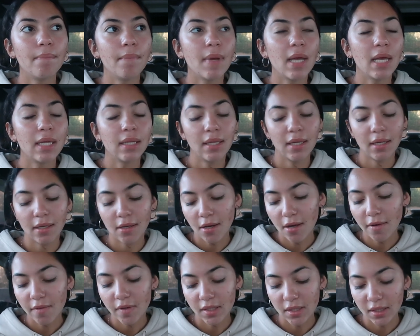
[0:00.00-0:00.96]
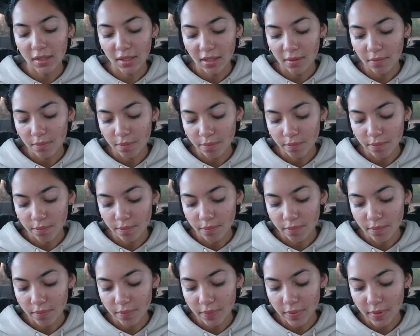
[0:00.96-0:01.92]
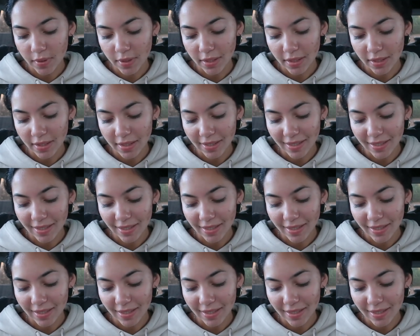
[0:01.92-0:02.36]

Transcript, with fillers: And, like, obviously, but...